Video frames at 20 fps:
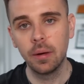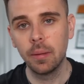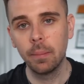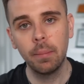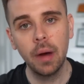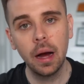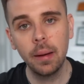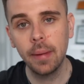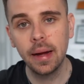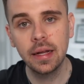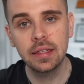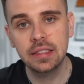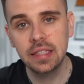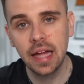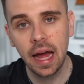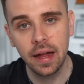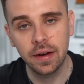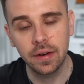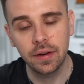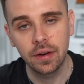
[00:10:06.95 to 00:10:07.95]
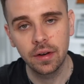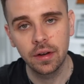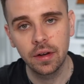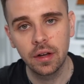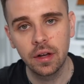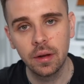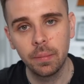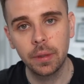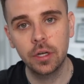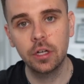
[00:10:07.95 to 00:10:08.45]
My man's dead
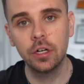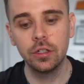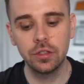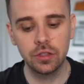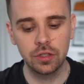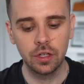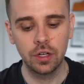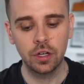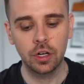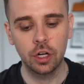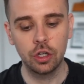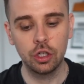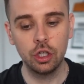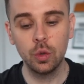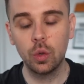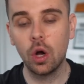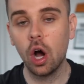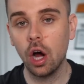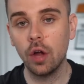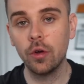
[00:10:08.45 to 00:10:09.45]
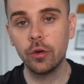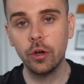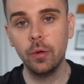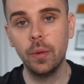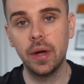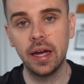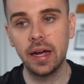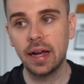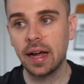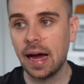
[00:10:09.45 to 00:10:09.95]
because you can't do
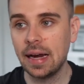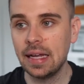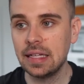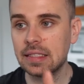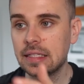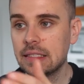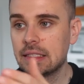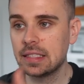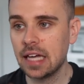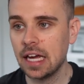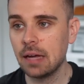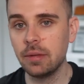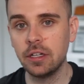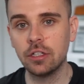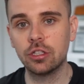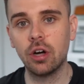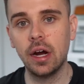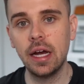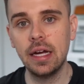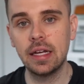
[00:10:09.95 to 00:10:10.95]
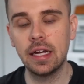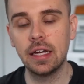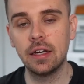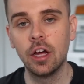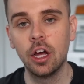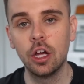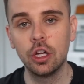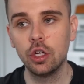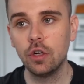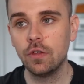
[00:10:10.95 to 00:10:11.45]
it. And it's the same in trading.
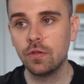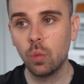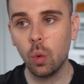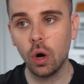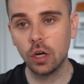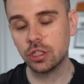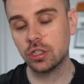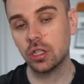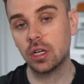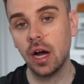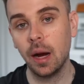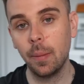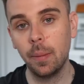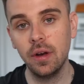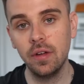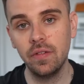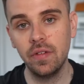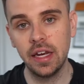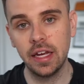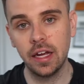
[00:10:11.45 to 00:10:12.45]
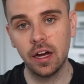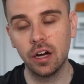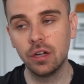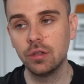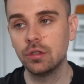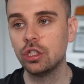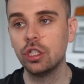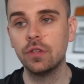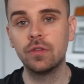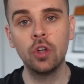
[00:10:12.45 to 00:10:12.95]
You've watched a couple of
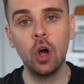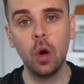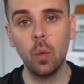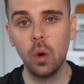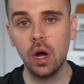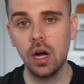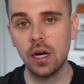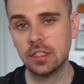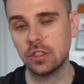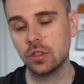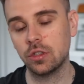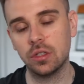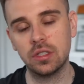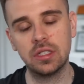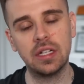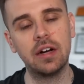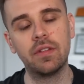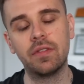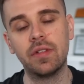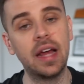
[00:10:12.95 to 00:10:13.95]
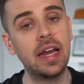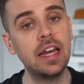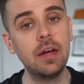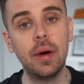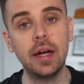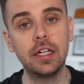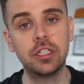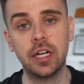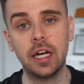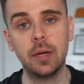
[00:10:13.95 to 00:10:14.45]
videos, you've not worked on yourself in any
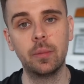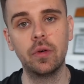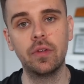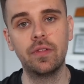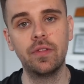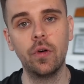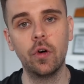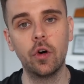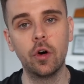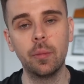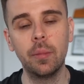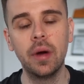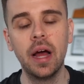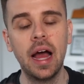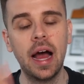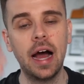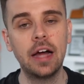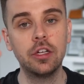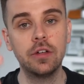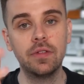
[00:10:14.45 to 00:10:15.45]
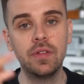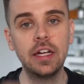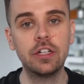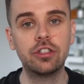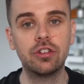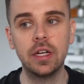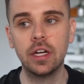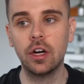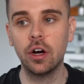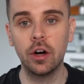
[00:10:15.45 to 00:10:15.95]
way, shape or form, and you've
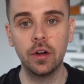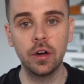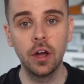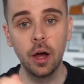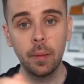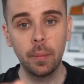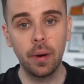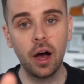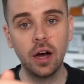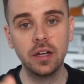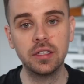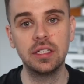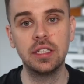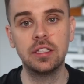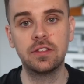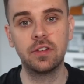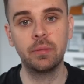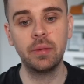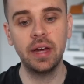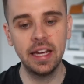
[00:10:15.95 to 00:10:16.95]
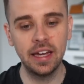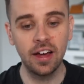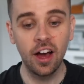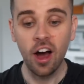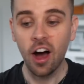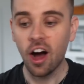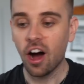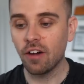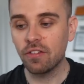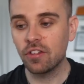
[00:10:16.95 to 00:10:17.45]
literally gone, pass this for me,
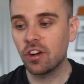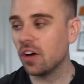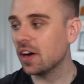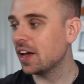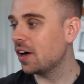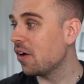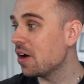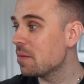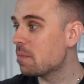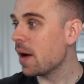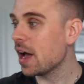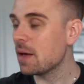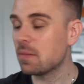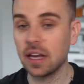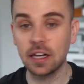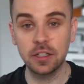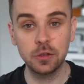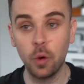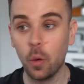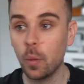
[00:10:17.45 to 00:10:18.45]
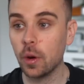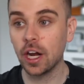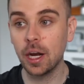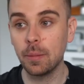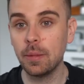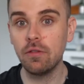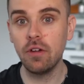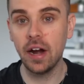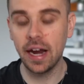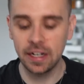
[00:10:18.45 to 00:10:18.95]
I've got it, oi babe, guess what, we're going to
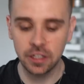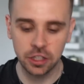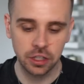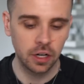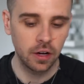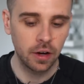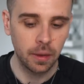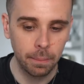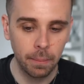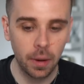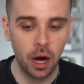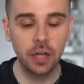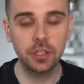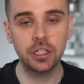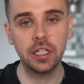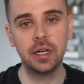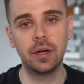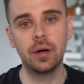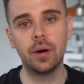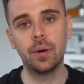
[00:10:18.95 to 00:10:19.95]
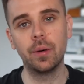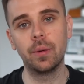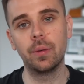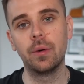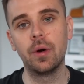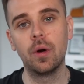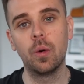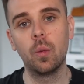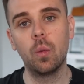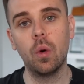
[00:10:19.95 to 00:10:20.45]
be rich. Margin call.
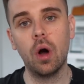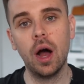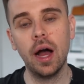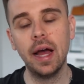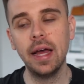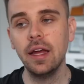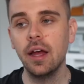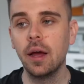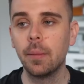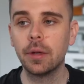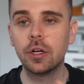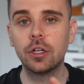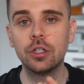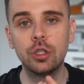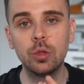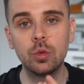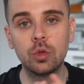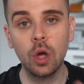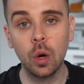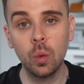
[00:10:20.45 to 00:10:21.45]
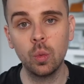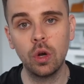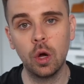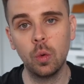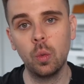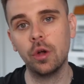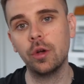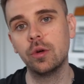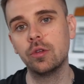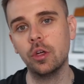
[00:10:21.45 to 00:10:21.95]
Why? Because you don't know
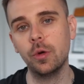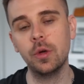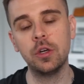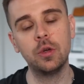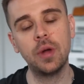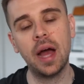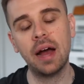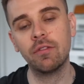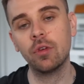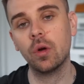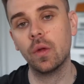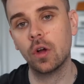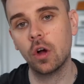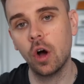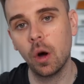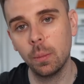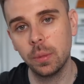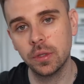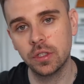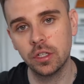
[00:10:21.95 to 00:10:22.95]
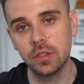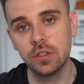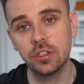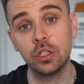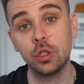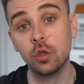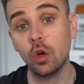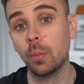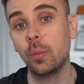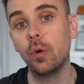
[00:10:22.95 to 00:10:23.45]
what you're doing and you haven't got the competence
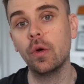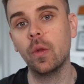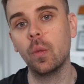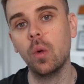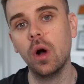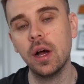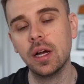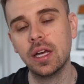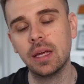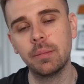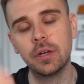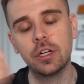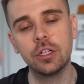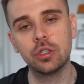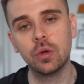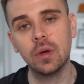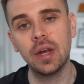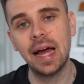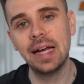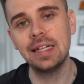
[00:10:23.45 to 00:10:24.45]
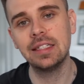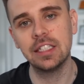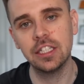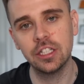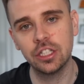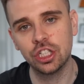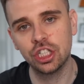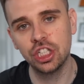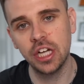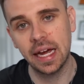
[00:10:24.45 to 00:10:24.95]
and you're not putting the work in because you're lazy
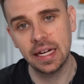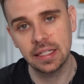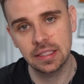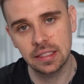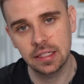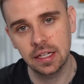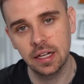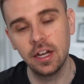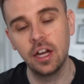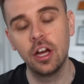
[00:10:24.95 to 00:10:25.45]
as shit.